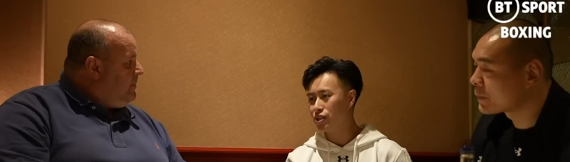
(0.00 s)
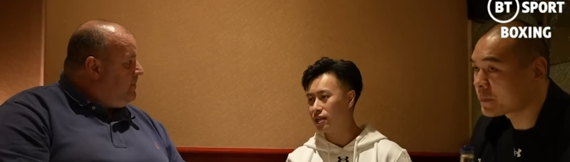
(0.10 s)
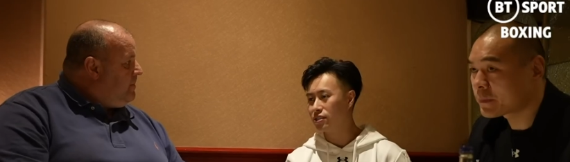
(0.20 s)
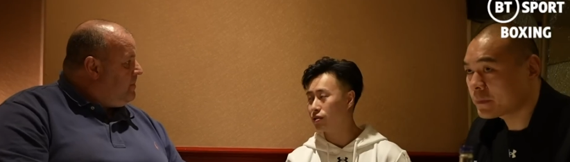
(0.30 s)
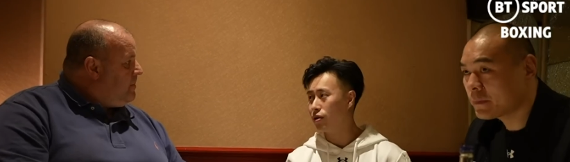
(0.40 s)

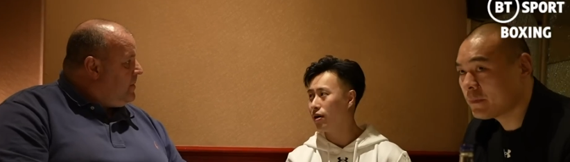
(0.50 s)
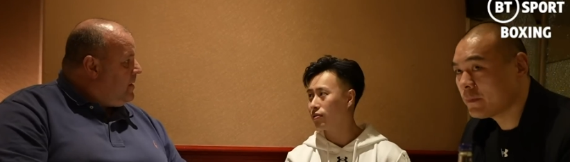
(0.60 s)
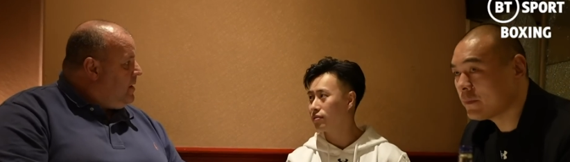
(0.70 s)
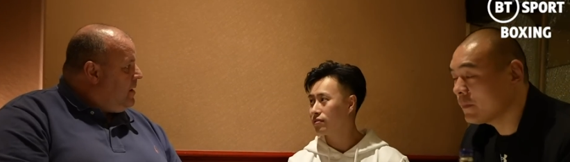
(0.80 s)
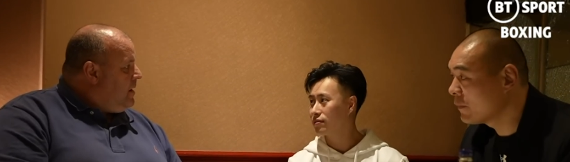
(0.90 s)
Speaker 1: chance to go out.
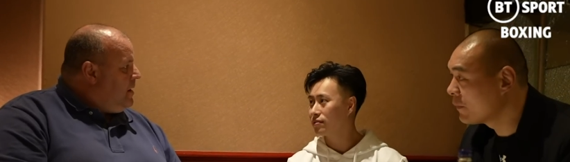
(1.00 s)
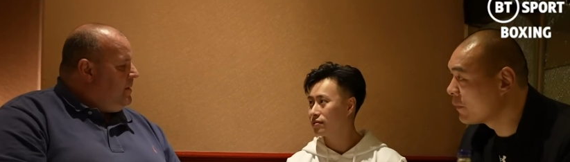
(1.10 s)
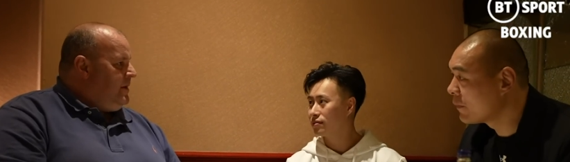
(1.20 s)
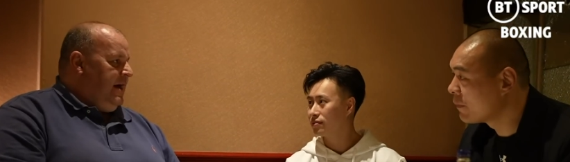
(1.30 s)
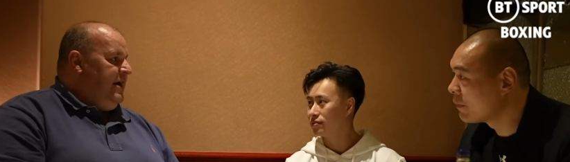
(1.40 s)

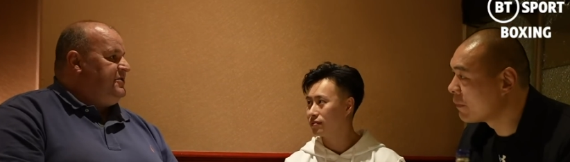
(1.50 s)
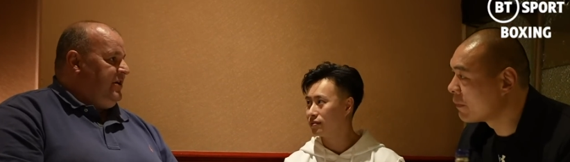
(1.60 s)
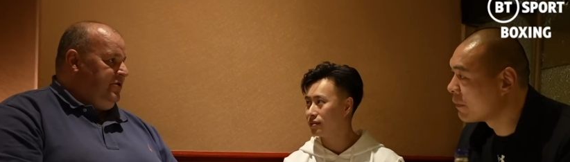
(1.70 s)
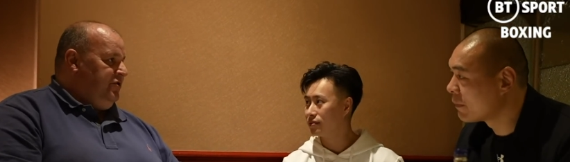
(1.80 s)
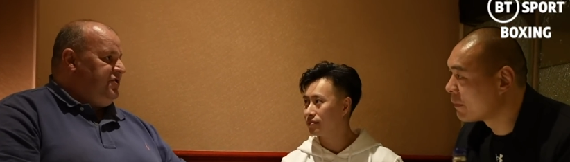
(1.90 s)
Speaker 2: Yeah, so
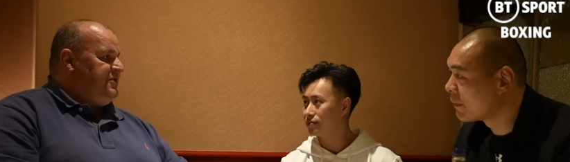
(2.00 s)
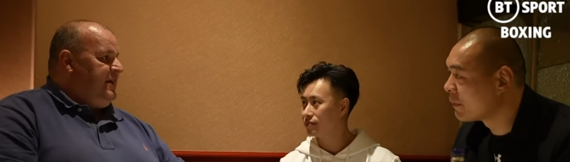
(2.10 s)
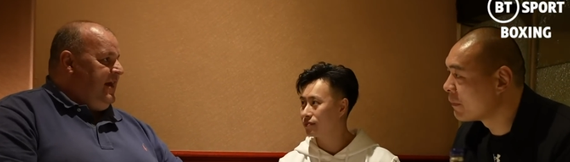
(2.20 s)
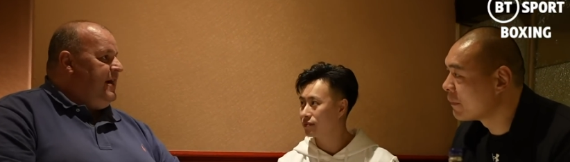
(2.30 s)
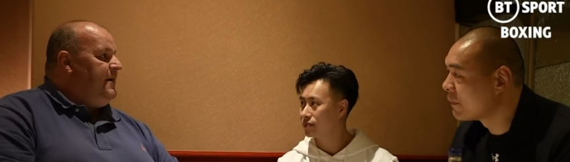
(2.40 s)
you're just
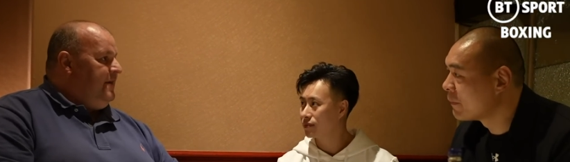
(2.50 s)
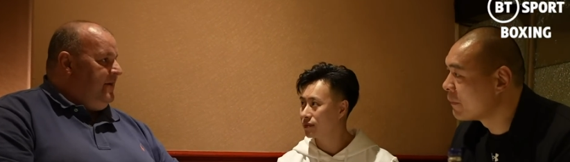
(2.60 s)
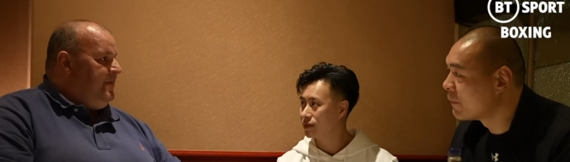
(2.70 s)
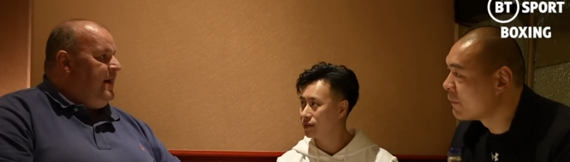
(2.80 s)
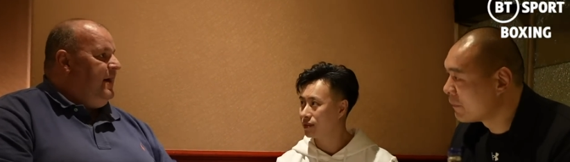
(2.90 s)
there
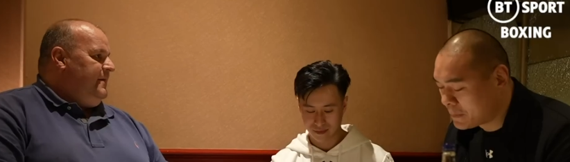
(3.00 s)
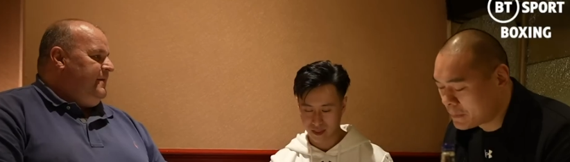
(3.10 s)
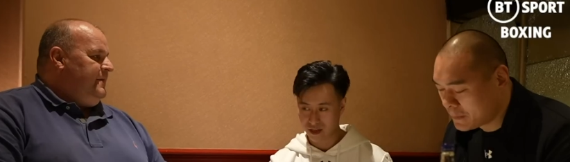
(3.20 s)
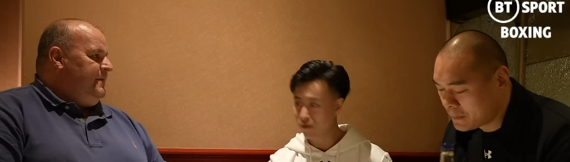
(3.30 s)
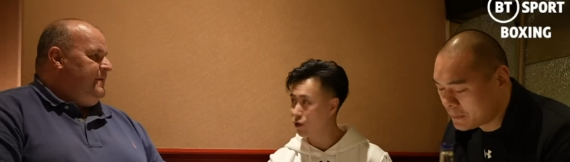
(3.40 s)
and there.
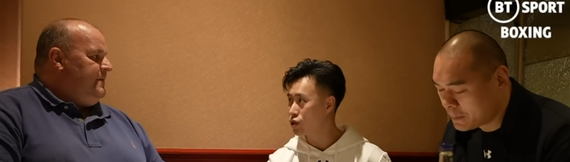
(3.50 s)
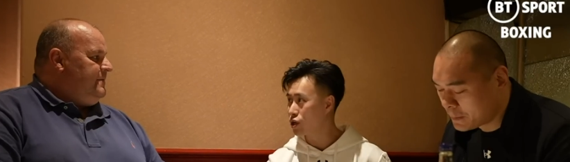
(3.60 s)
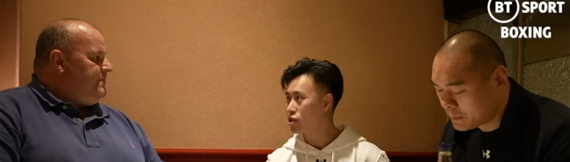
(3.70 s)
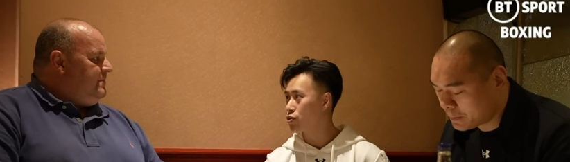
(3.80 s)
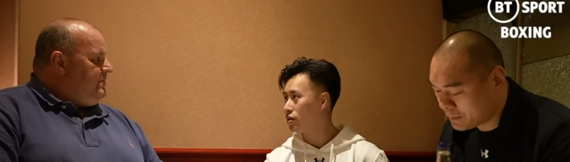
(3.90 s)
Speaker 1: Before
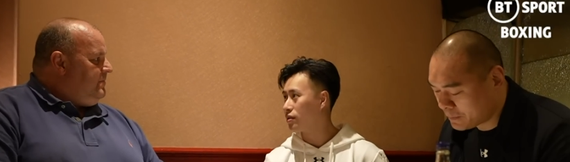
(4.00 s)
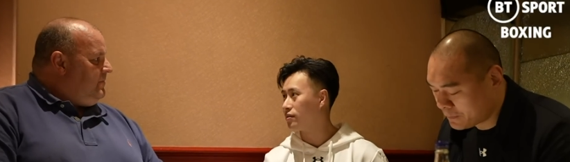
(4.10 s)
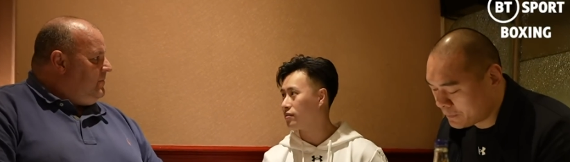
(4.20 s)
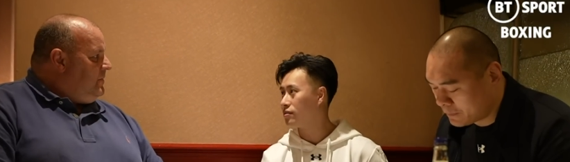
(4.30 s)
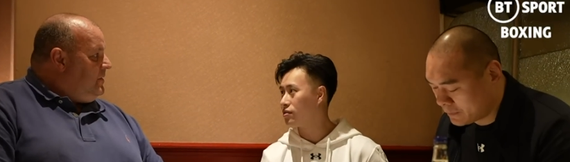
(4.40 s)
Joshua.
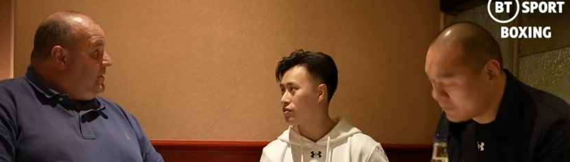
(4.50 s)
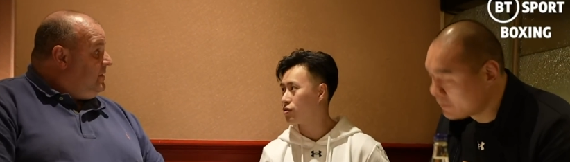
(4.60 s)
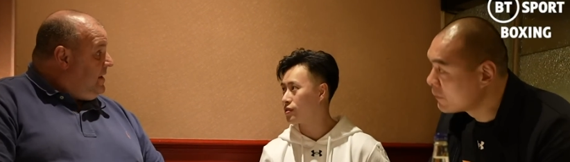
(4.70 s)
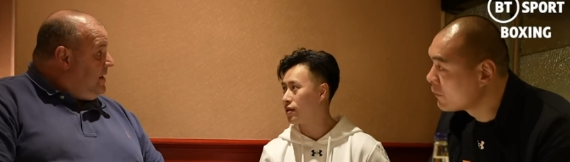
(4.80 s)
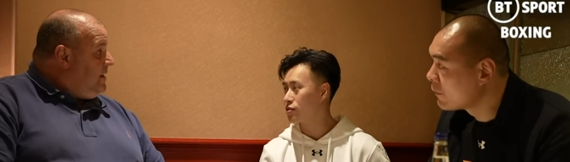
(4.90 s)

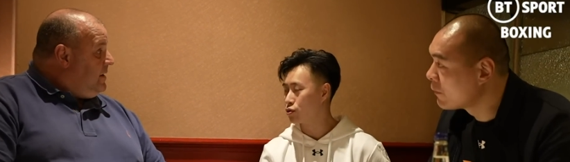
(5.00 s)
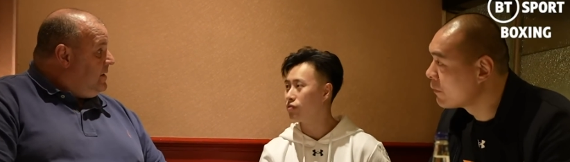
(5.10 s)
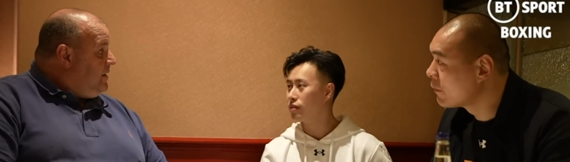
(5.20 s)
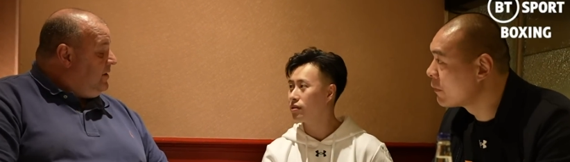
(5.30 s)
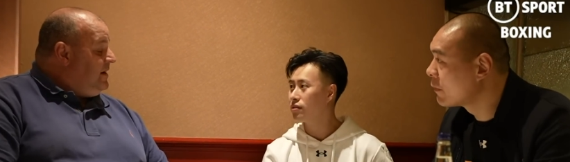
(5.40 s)
Speaker 2: Did he?
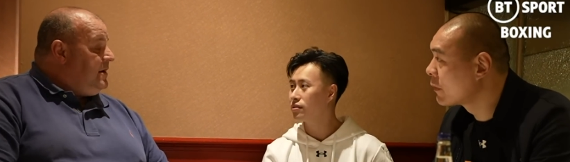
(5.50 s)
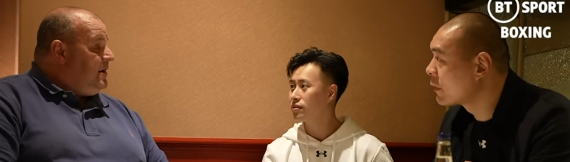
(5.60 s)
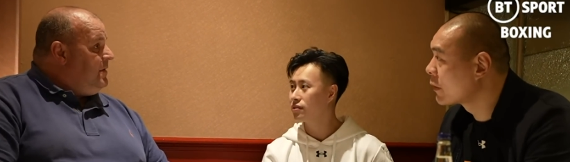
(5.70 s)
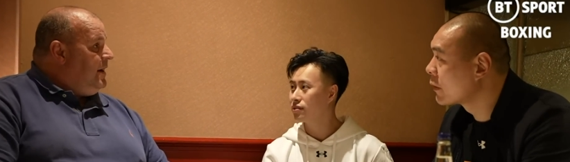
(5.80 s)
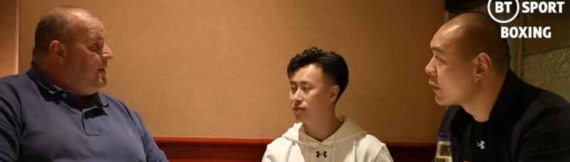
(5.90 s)
I didn't
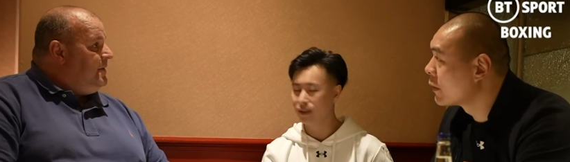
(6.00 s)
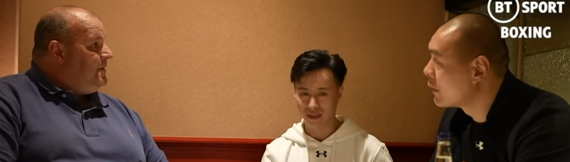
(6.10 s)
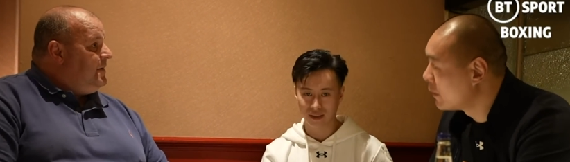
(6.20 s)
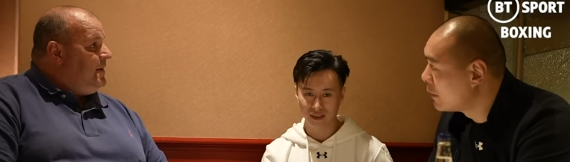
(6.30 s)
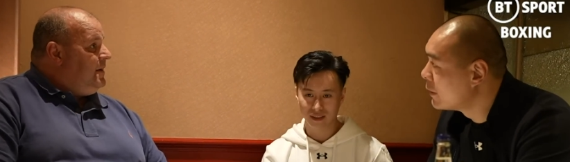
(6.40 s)
know that.
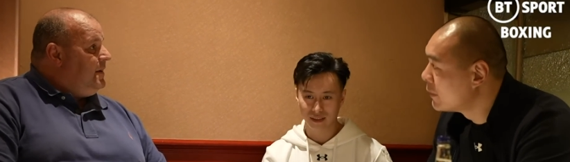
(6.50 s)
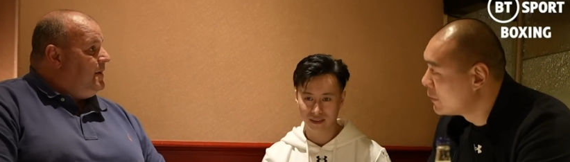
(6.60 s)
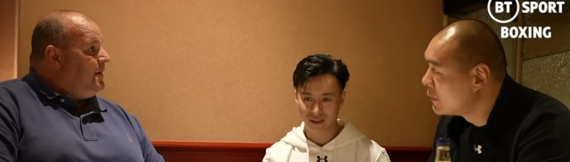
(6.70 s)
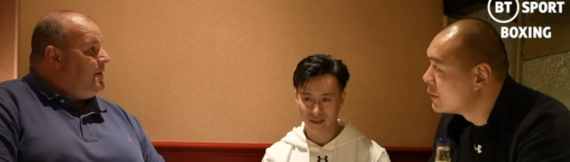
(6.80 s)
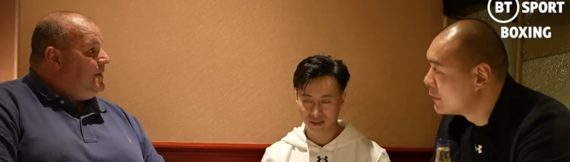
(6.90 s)
Yeah.
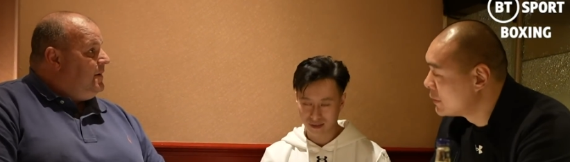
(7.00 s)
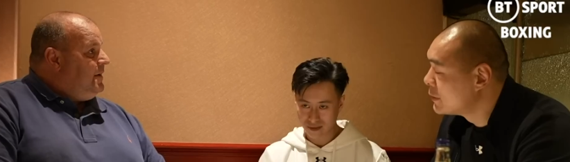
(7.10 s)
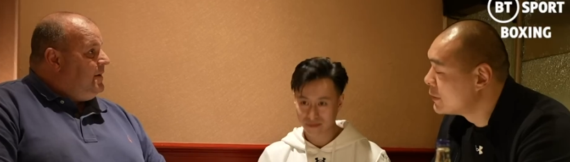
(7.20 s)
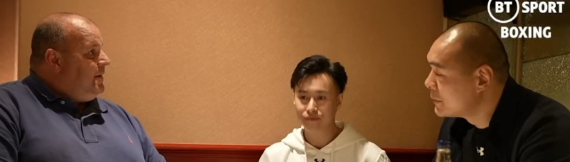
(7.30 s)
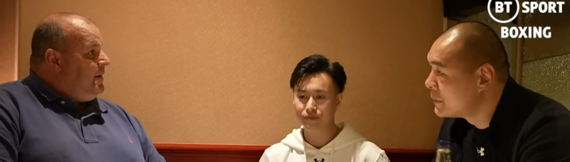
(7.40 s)

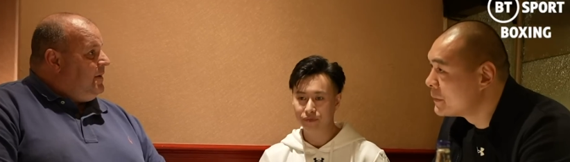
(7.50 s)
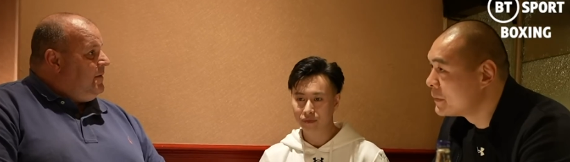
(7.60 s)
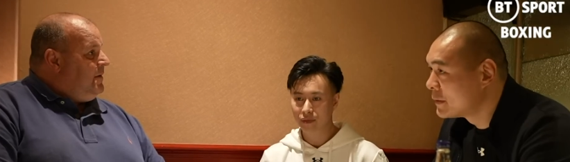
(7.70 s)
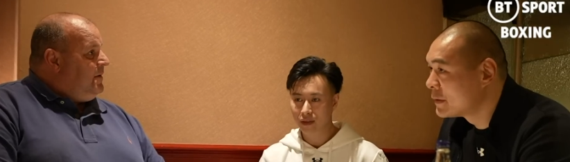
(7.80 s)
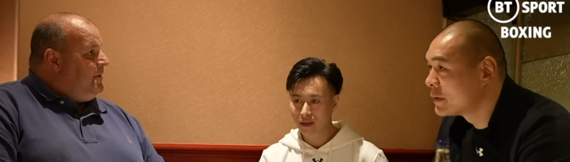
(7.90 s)

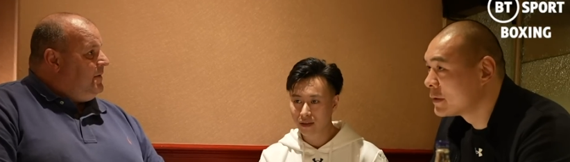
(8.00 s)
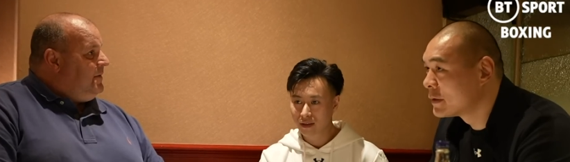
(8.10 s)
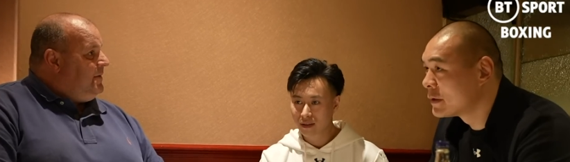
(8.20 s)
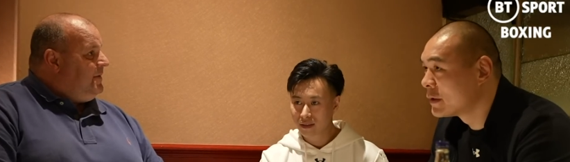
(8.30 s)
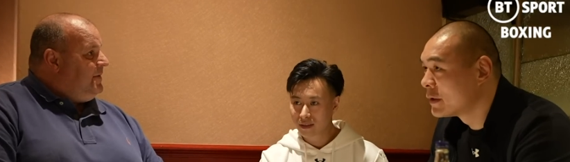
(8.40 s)
Oh.
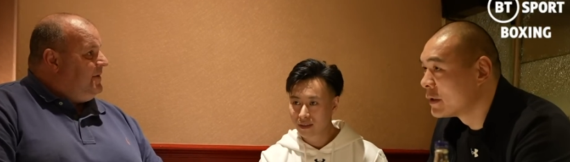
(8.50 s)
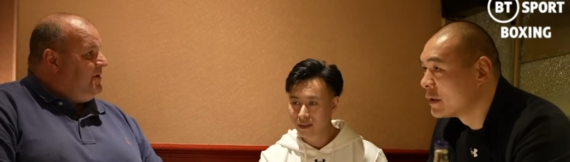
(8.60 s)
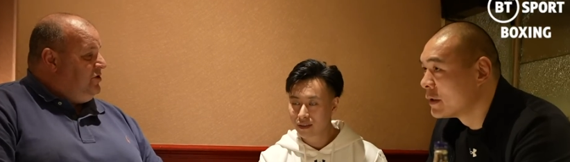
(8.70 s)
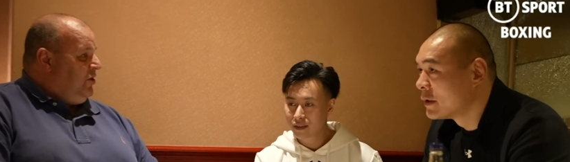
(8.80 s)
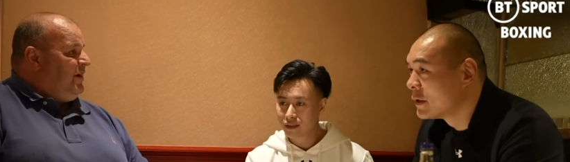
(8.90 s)

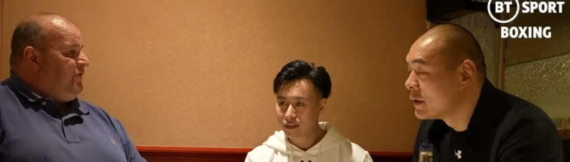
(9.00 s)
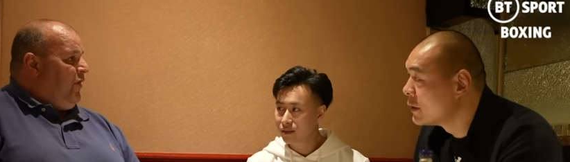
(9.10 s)
You like to